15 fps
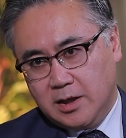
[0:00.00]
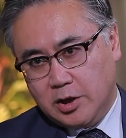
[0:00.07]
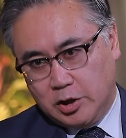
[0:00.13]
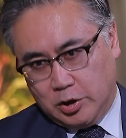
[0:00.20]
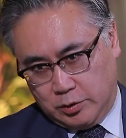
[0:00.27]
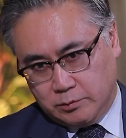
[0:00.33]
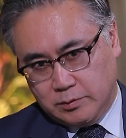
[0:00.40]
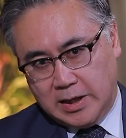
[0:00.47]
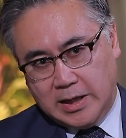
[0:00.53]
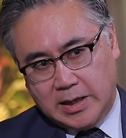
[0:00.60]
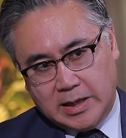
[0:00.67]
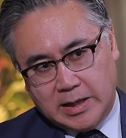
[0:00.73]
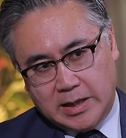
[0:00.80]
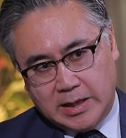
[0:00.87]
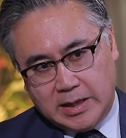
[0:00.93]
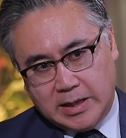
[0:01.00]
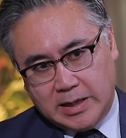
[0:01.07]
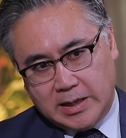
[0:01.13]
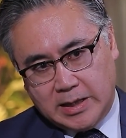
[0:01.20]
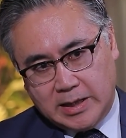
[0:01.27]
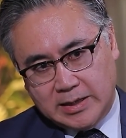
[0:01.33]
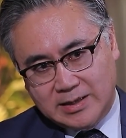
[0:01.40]
you
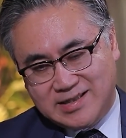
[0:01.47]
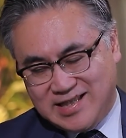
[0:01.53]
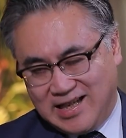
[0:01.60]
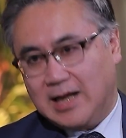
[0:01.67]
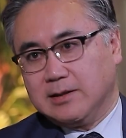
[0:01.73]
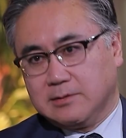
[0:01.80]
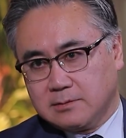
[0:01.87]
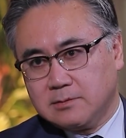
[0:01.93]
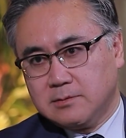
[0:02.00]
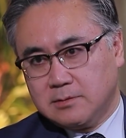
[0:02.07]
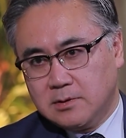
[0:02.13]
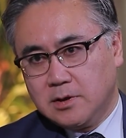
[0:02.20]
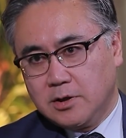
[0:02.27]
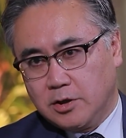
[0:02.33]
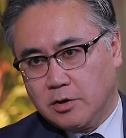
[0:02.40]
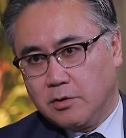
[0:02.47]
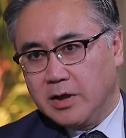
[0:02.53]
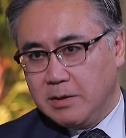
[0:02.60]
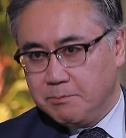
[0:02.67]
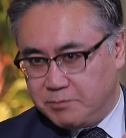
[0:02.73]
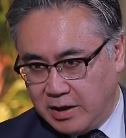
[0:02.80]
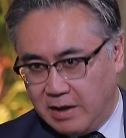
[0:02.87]
know, done, you know,
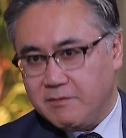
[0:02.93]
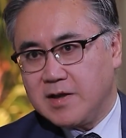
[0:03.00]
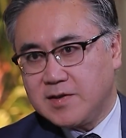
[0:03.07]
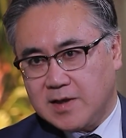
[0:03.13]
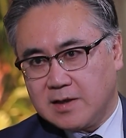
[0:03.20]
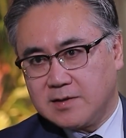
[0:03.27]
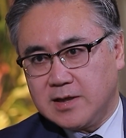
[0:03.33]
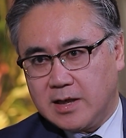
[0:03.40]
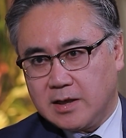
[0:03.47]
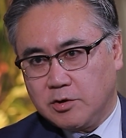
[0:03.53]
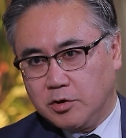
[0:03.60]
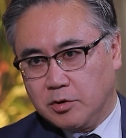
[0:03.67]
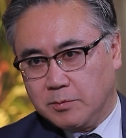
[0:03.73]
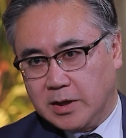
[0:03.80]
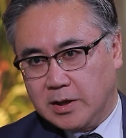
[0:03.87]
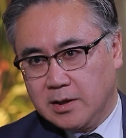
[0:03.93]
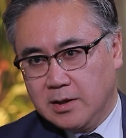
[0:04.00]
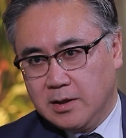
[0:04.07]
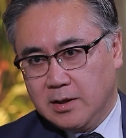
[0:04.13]
in private sector economy.